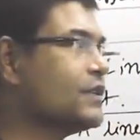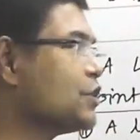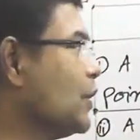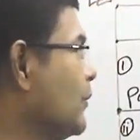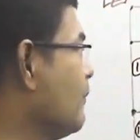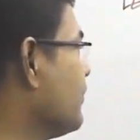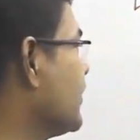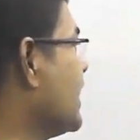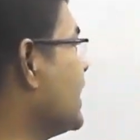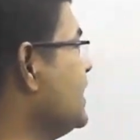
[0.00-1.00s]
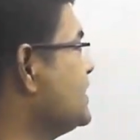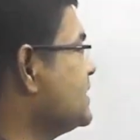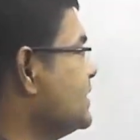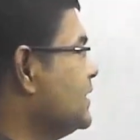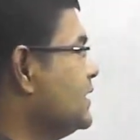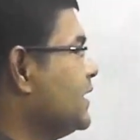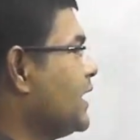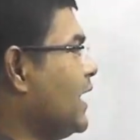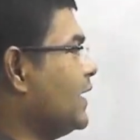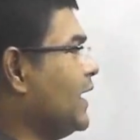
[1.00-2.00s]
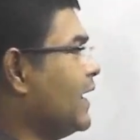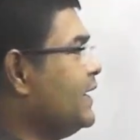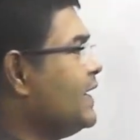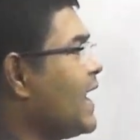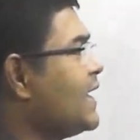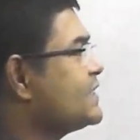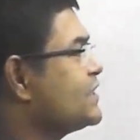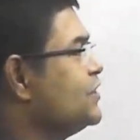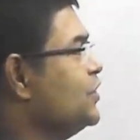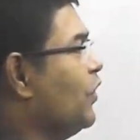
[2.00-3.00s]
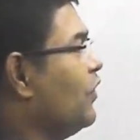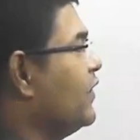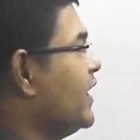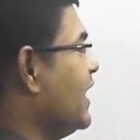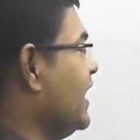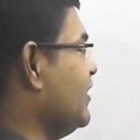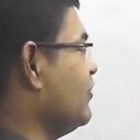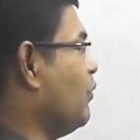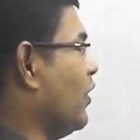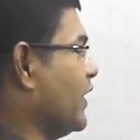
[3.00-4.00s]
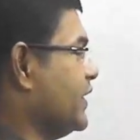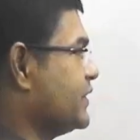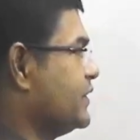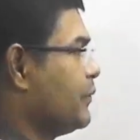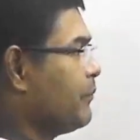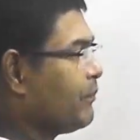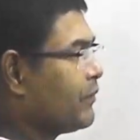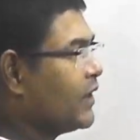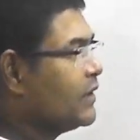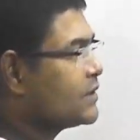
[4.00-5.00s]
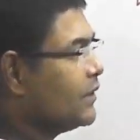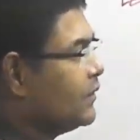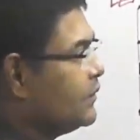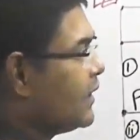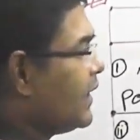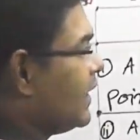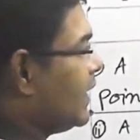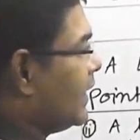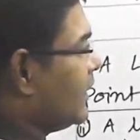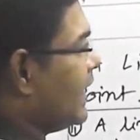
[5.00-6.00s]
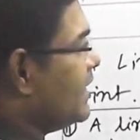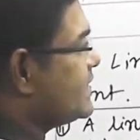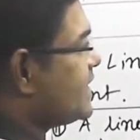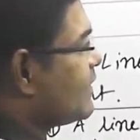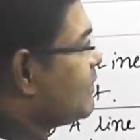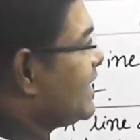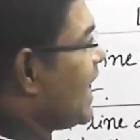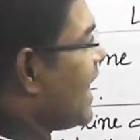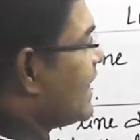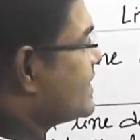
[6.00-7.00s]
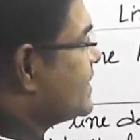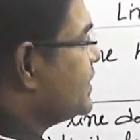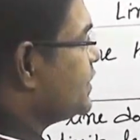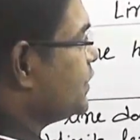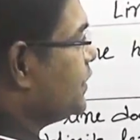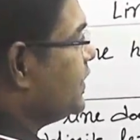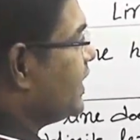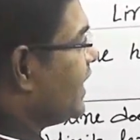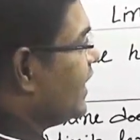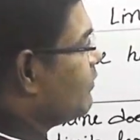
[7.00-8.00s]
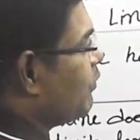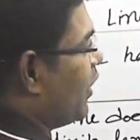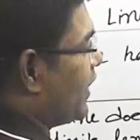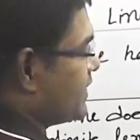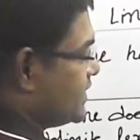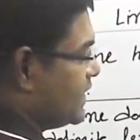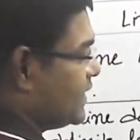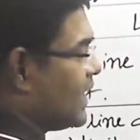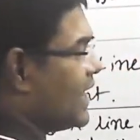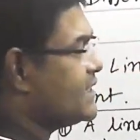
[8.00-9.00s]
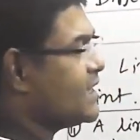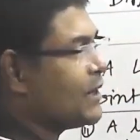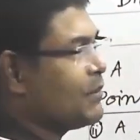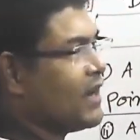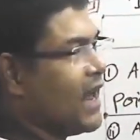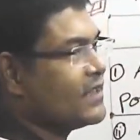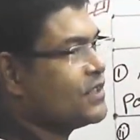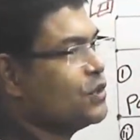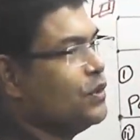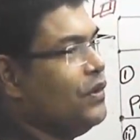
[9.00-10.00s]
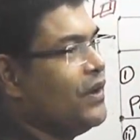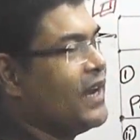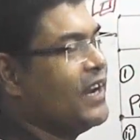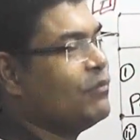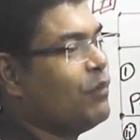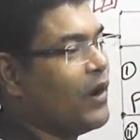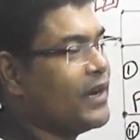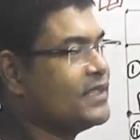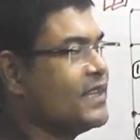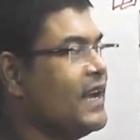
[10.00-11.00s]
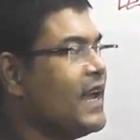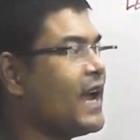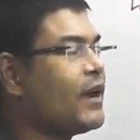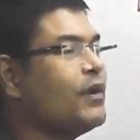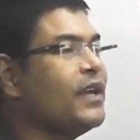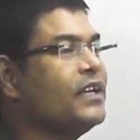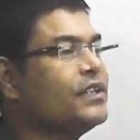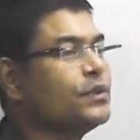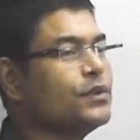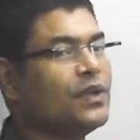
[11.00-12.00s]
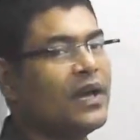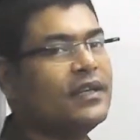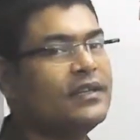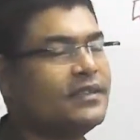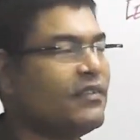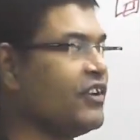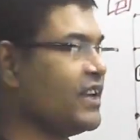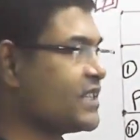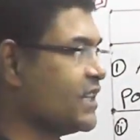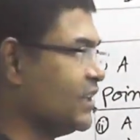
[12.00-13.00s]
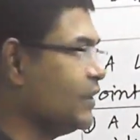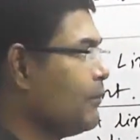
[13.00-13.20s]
So here is a line has no end point. So a line segment has two endpoints. Line segment has two endpoints according to the definition.